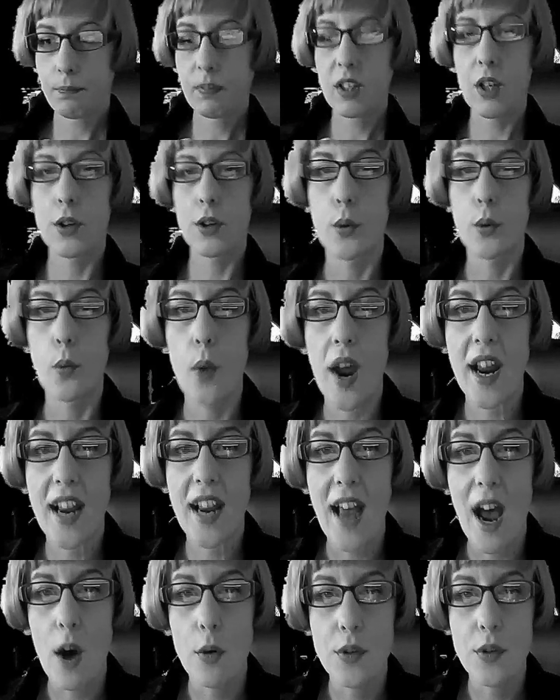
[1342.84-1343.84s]
the way
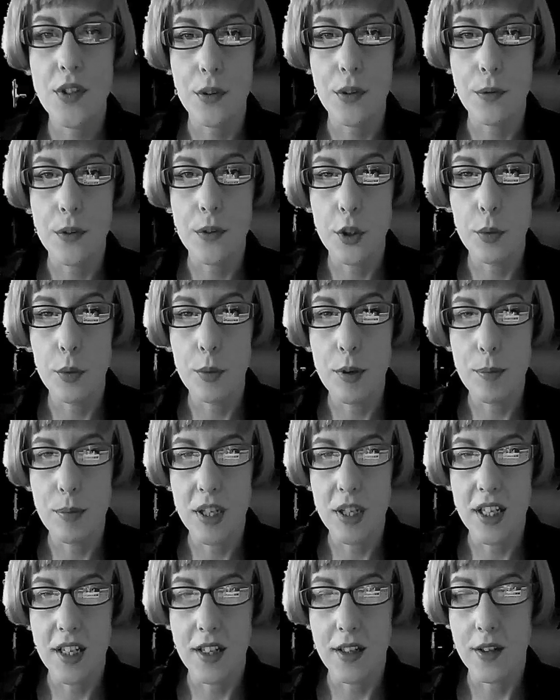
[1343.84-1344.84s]
out of human
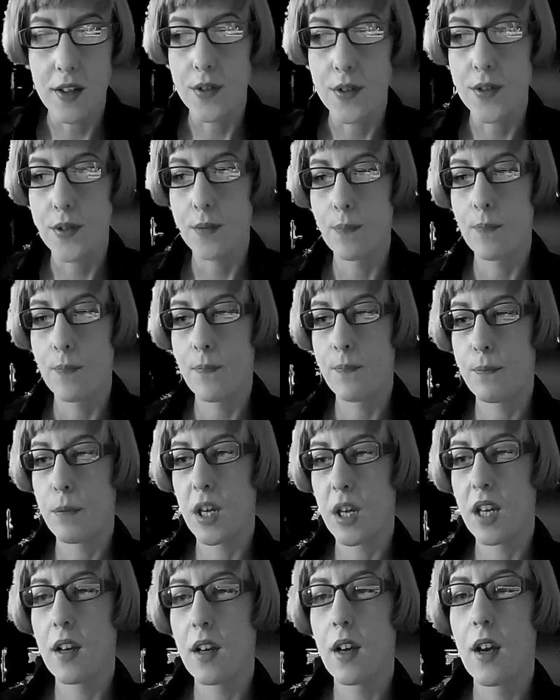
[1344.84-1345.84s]
beings.
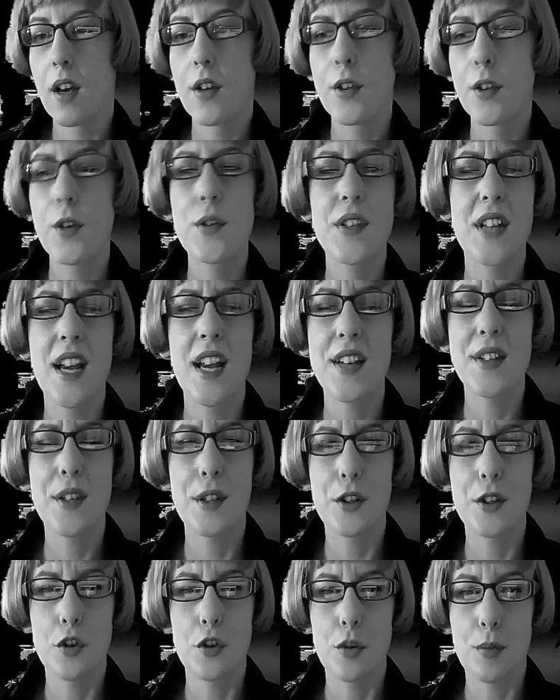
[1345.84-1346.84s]
There is an excellent
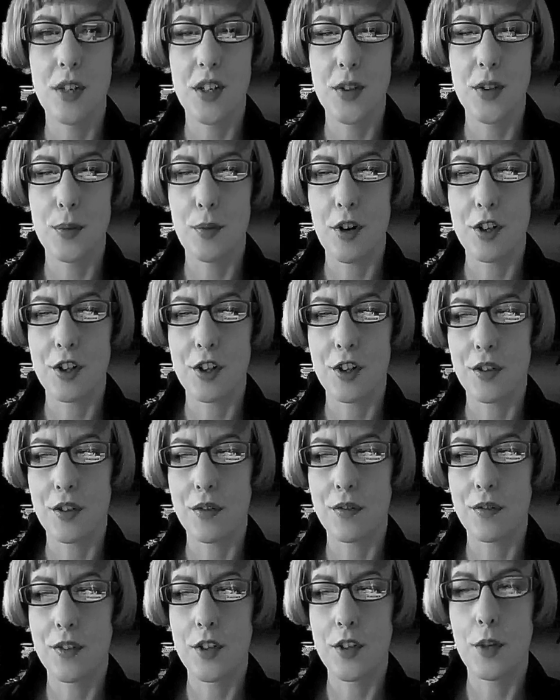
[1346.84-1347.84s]
German expression,
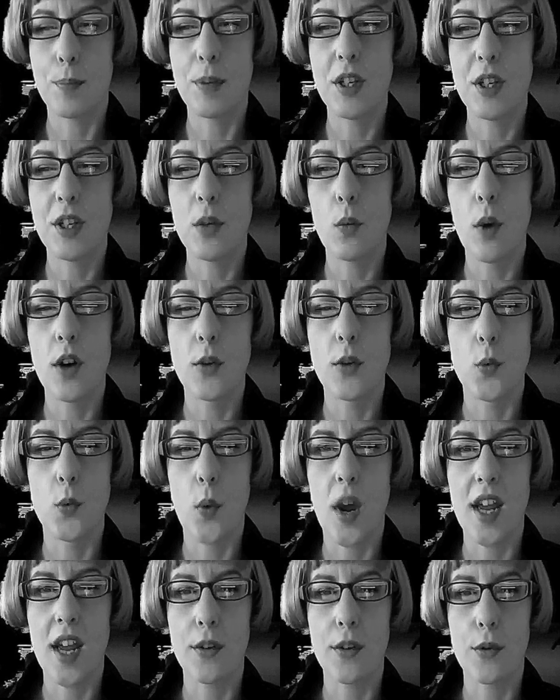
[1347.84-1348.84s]
to beat one's way
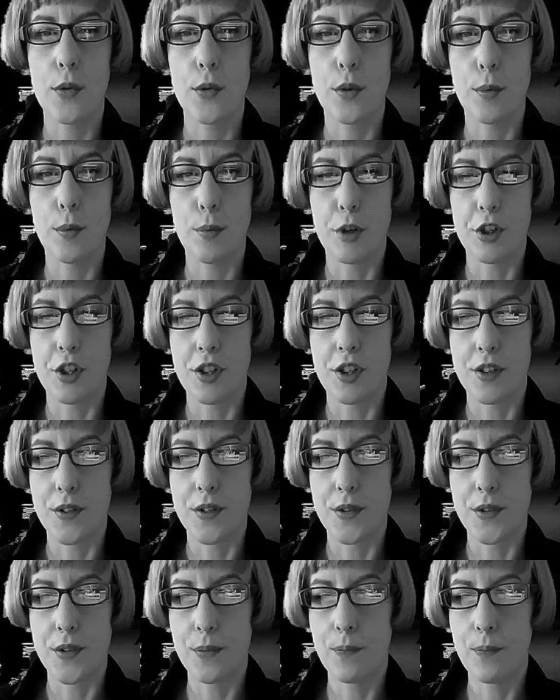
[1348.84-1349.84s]
through the bushes.
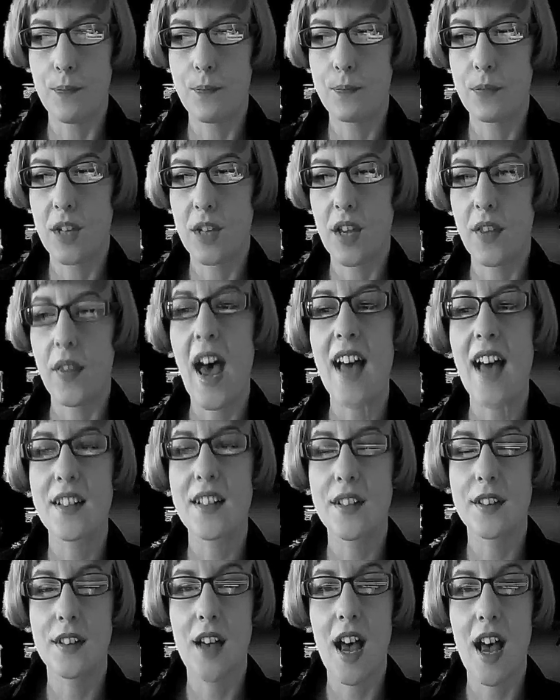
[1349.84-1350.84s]
That
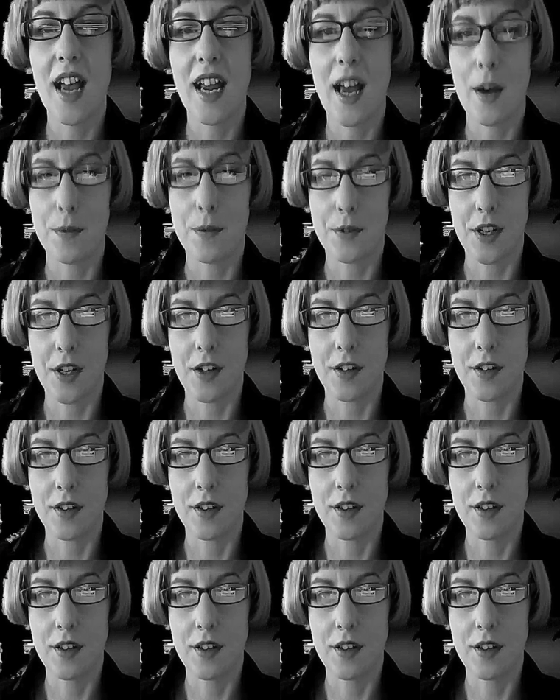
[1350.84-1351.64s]
I have done.